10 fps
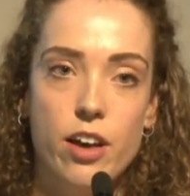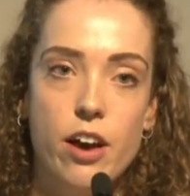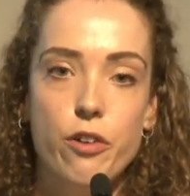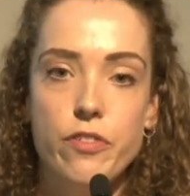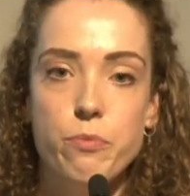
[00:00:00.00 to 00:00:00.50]

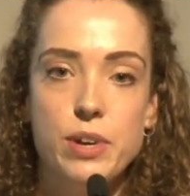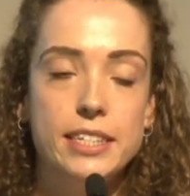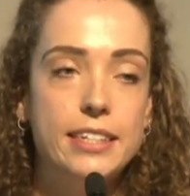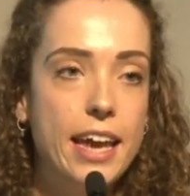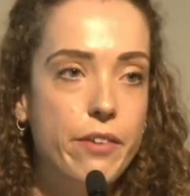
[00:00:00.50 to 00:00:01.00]
Often we
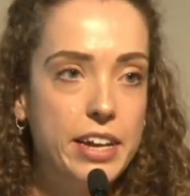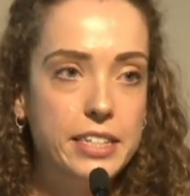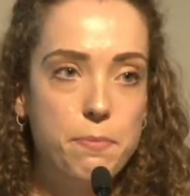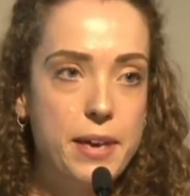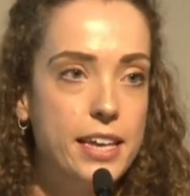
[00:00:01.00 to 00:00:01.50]
see
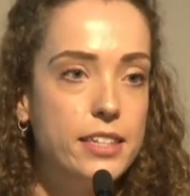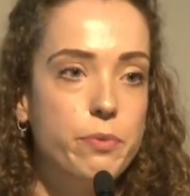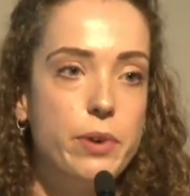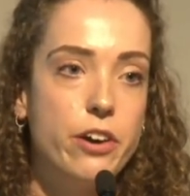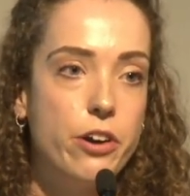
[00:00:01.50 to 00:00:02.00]
recipes,
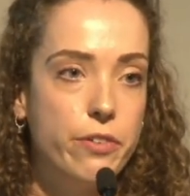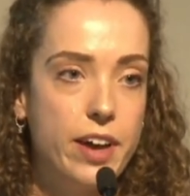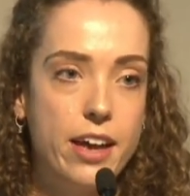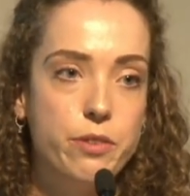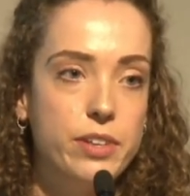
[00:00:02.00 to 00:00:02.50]
we go
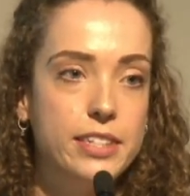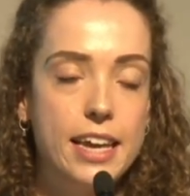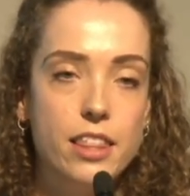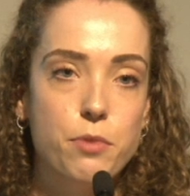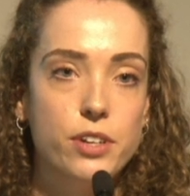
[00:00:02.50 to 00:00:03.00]
around, we
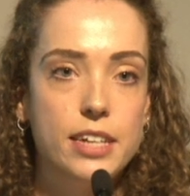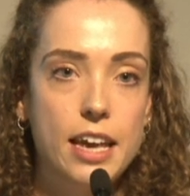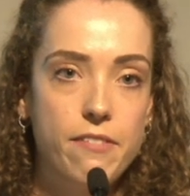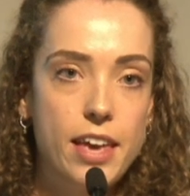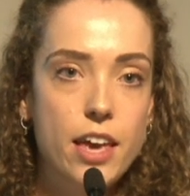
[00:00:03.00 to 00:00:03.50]
see them on
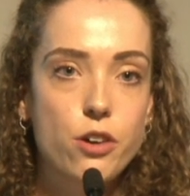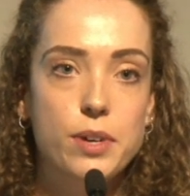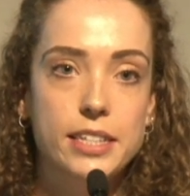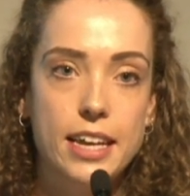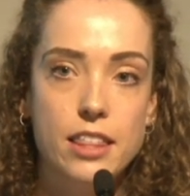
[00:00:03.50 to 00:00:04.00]
TV or
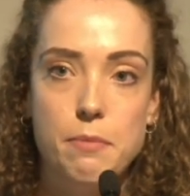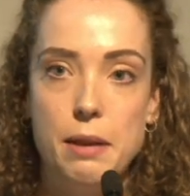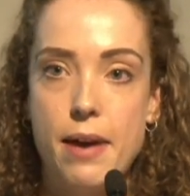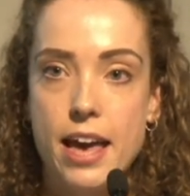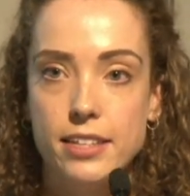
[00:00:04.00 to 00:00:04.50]
we see them in
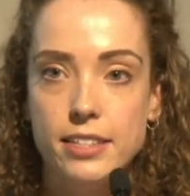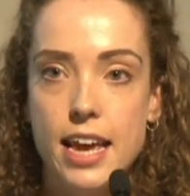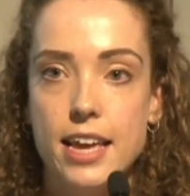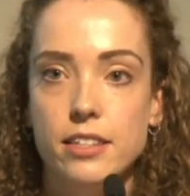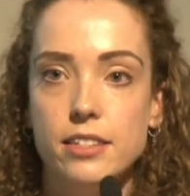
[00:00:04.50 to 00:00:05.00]

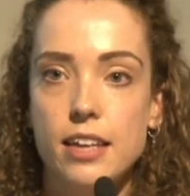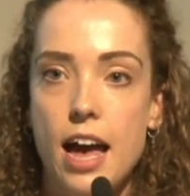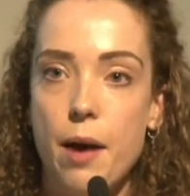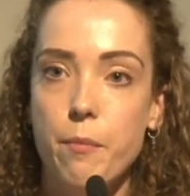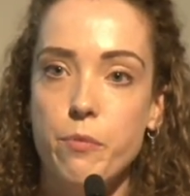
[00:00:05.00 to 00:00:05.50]
magazines,
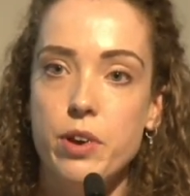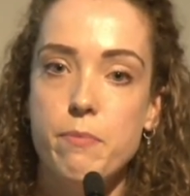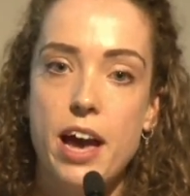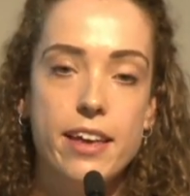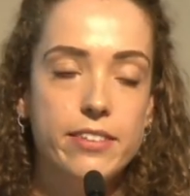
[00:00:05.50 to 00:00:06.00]
we
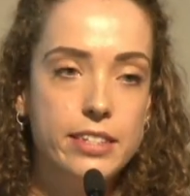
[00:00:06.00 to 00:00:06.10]
might